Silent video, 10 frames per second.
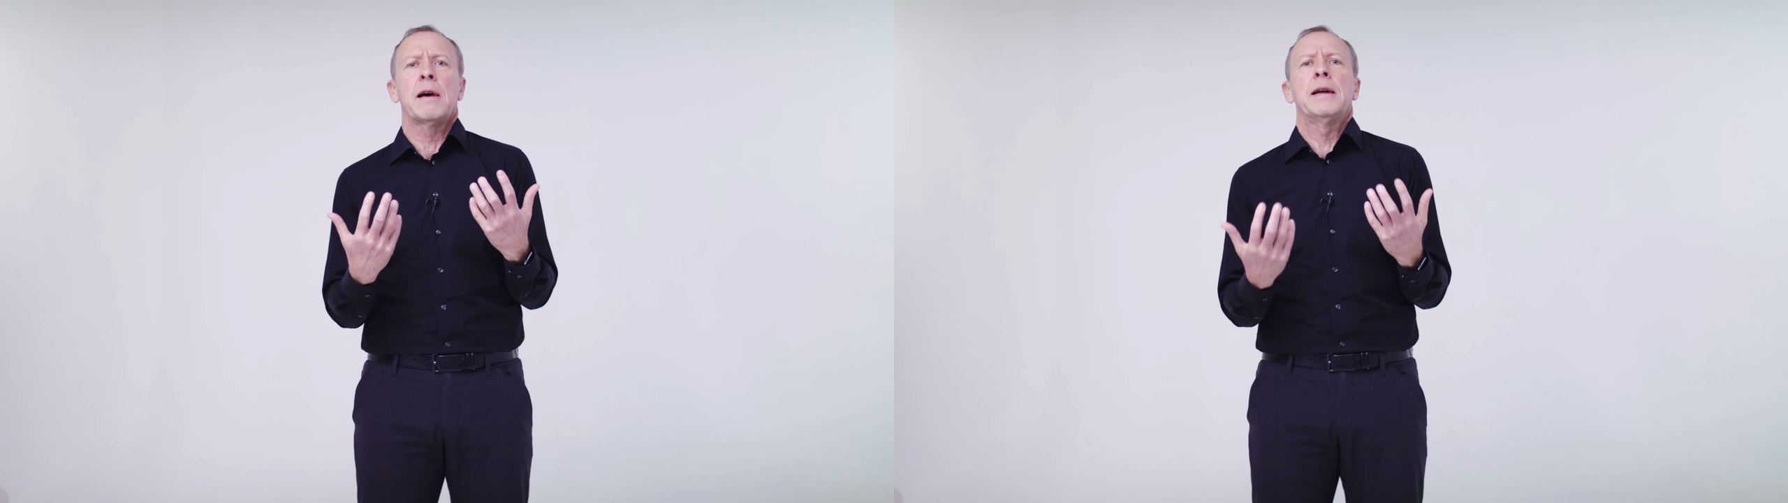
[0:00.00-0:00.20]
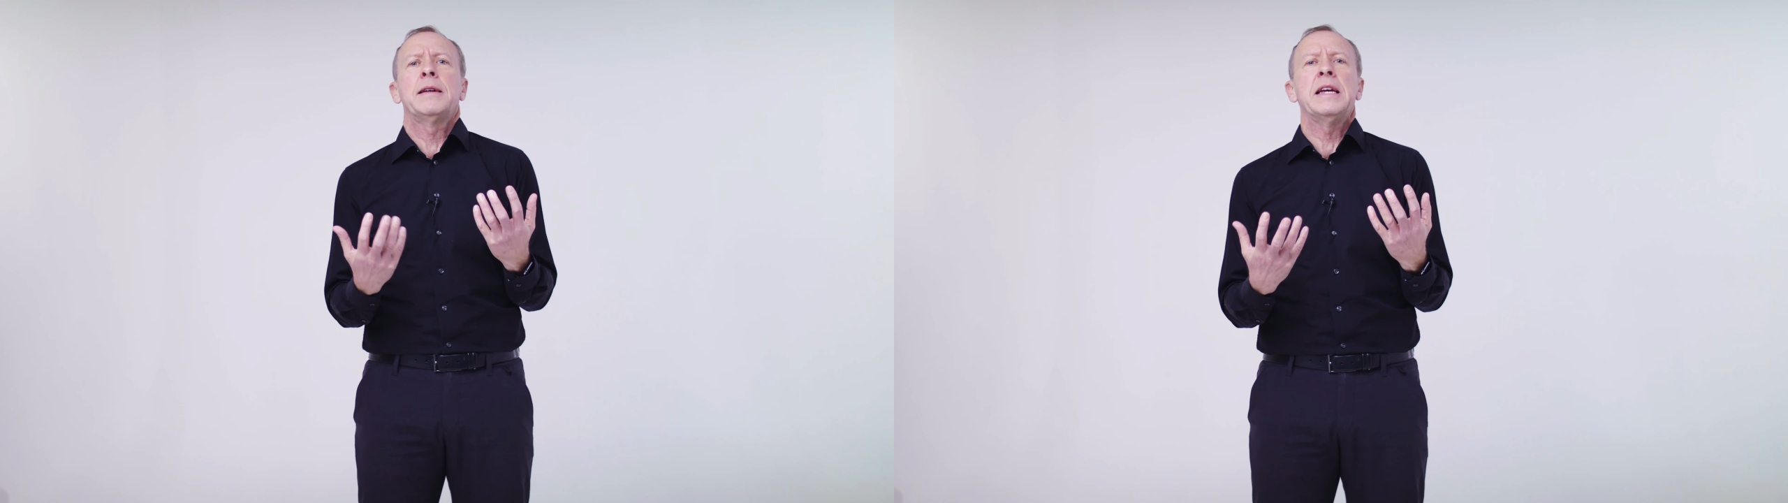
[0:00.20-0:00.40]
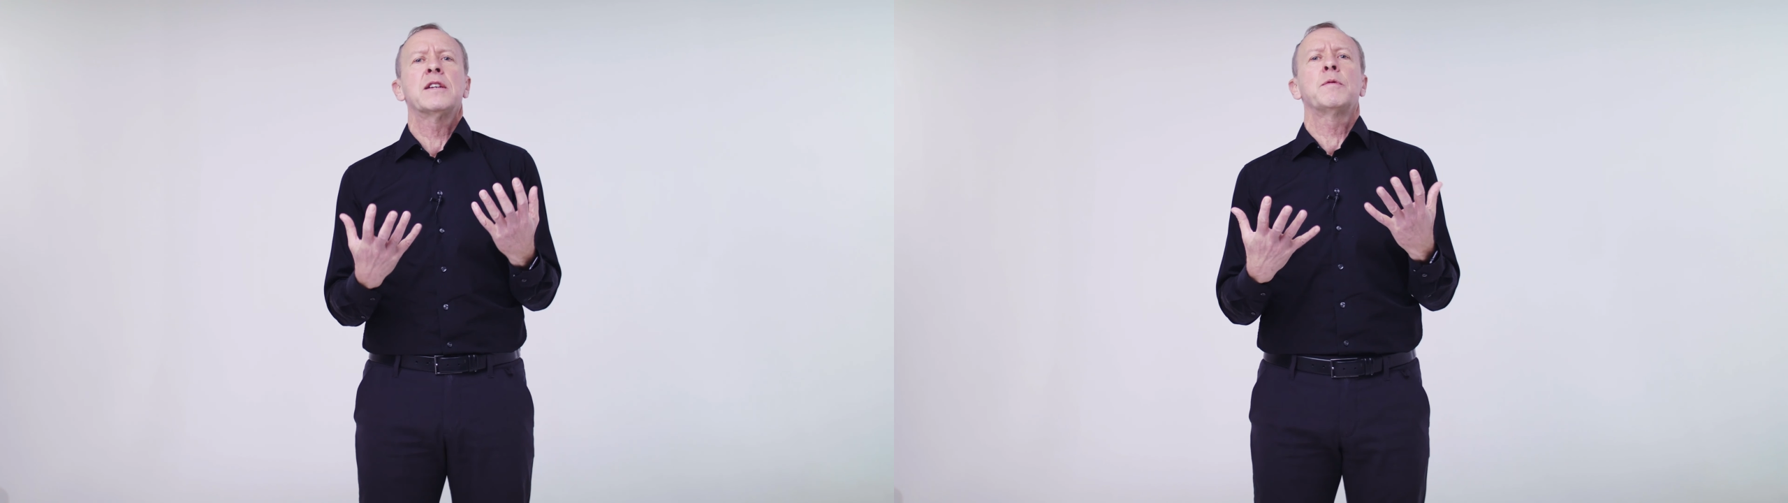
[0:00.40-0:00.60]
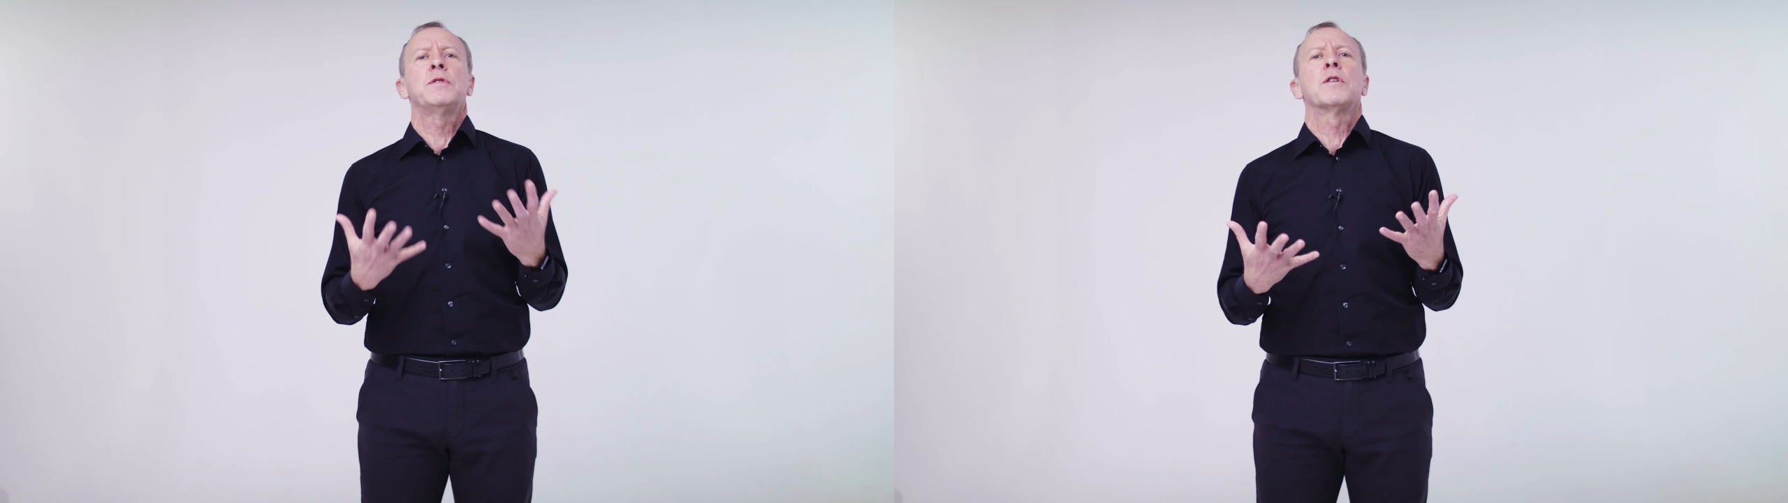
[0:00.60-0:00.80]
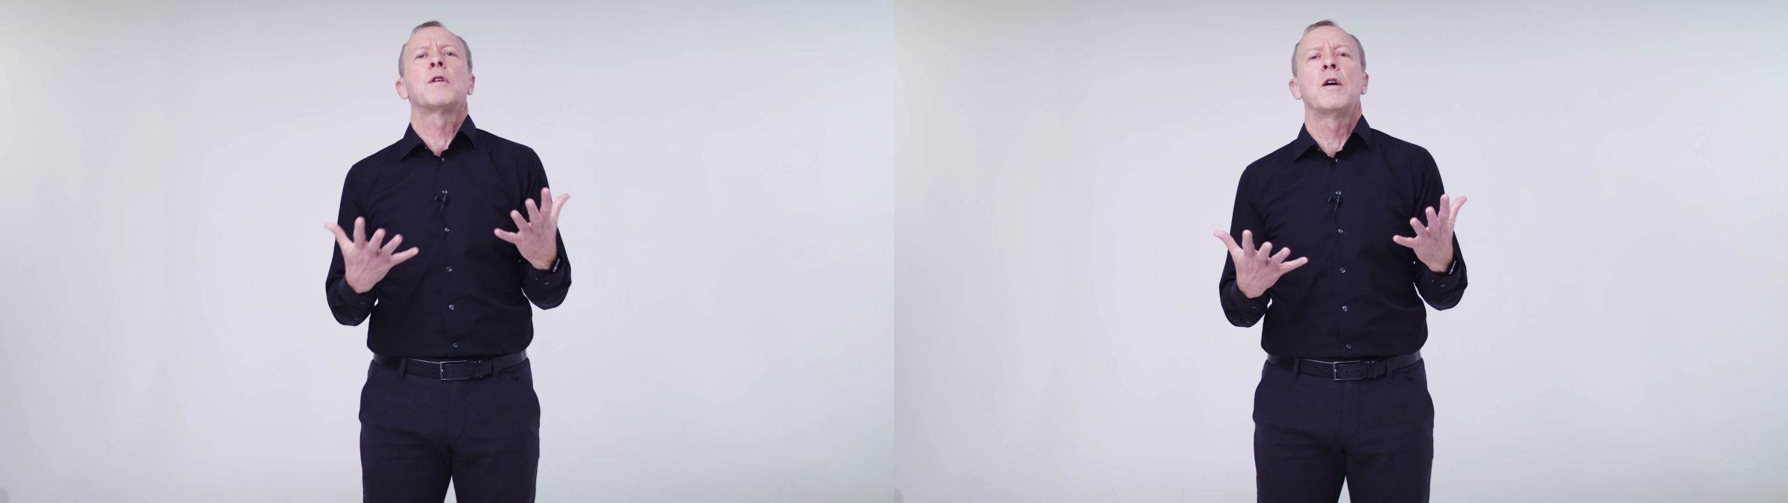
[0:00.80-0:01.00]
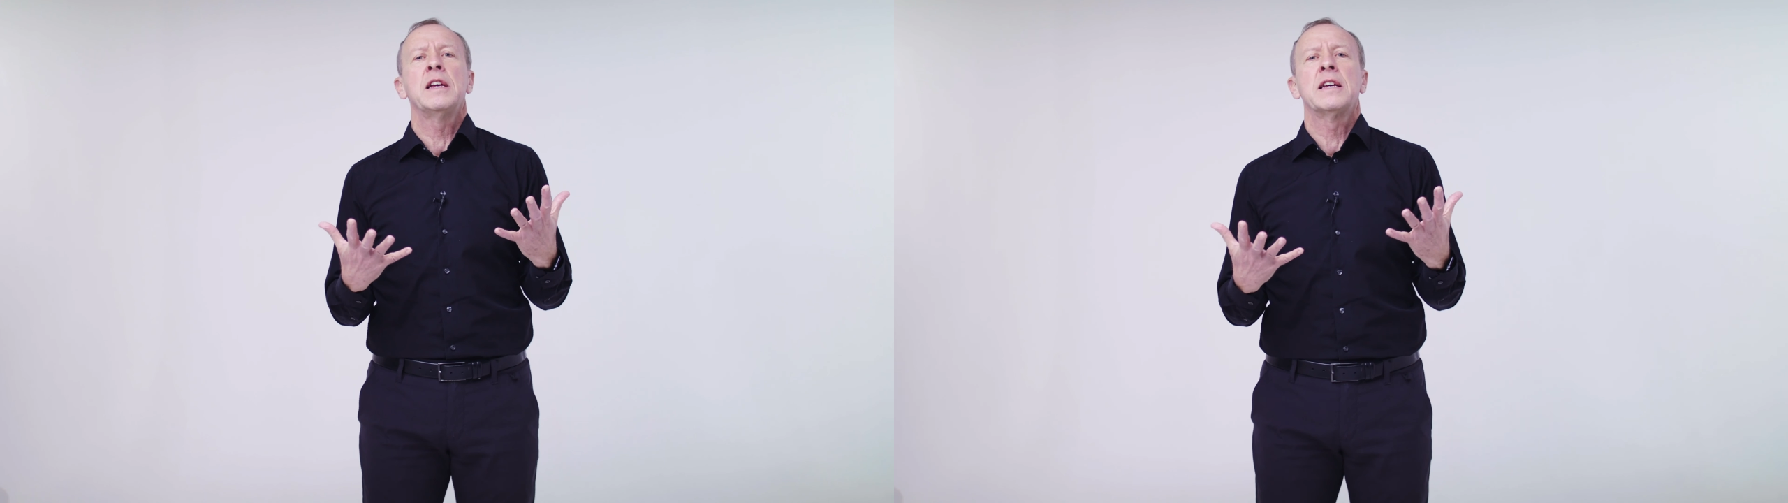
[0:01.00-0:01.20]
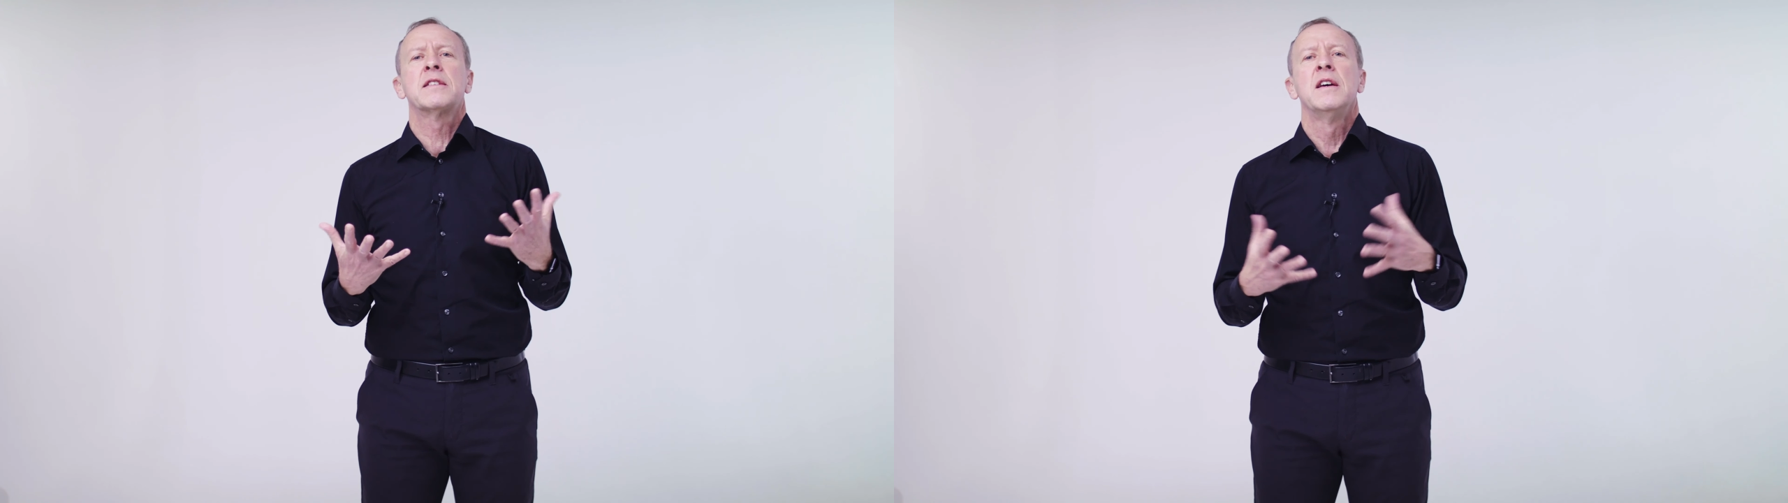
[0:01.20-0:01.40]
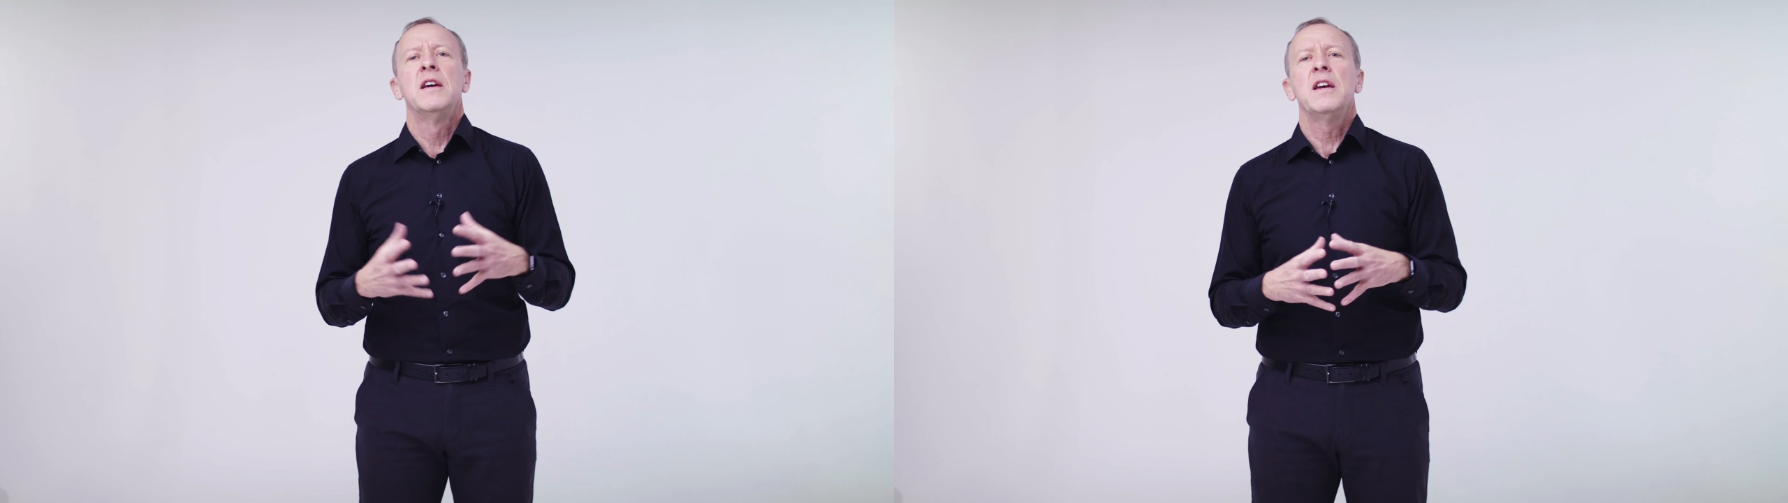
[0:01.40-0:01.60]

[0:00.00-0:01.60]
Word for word: ideas with your colleagues